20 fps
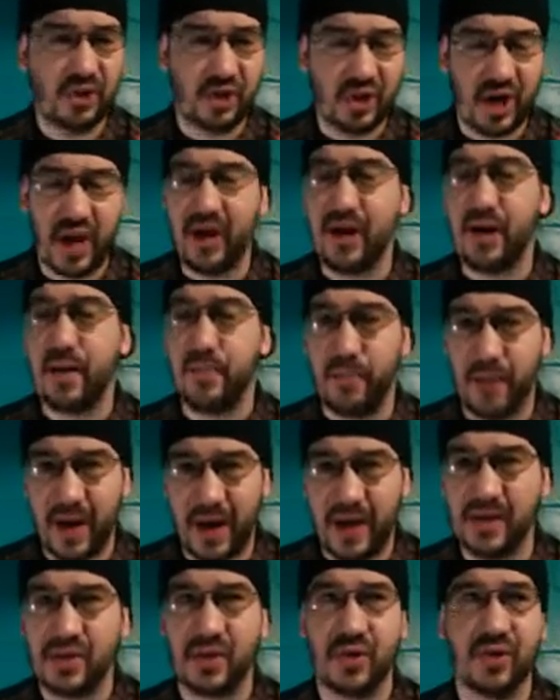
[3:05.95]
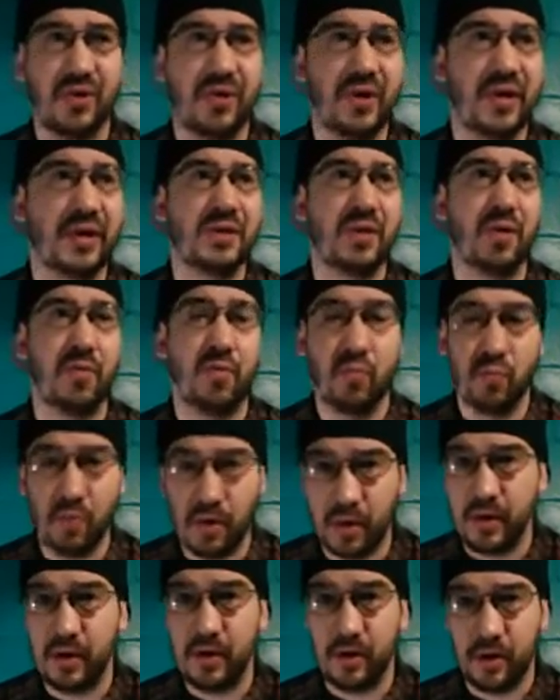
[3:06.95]
Shayna Baszler is a
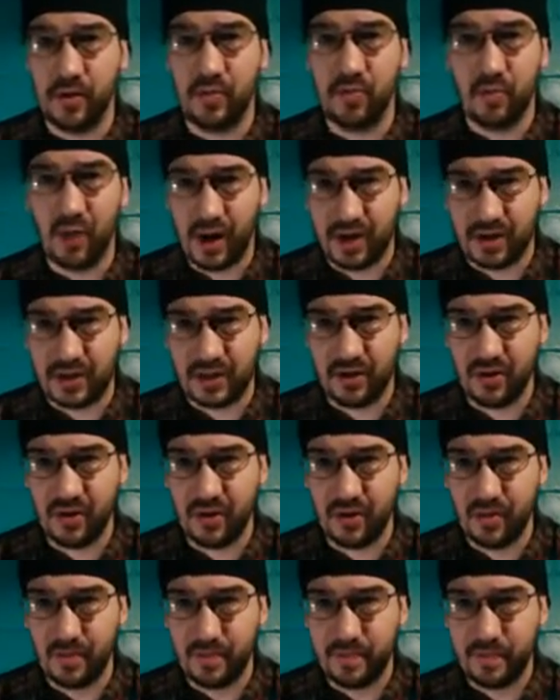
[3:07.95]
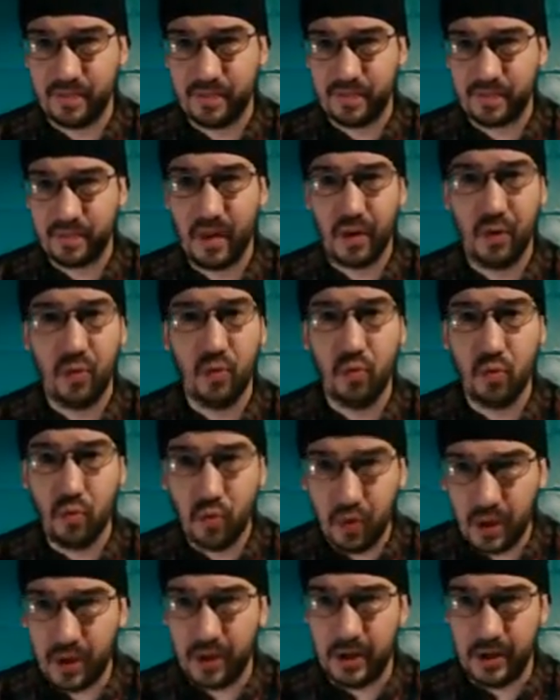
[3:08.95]
really good wrestler.
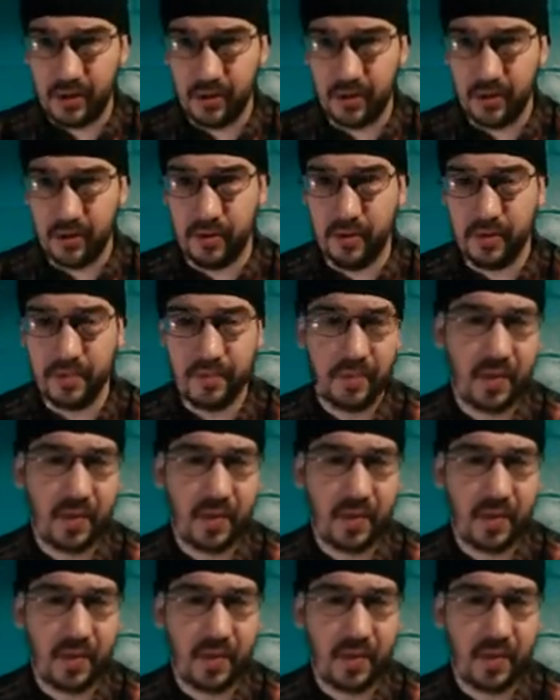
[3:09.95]
Really good.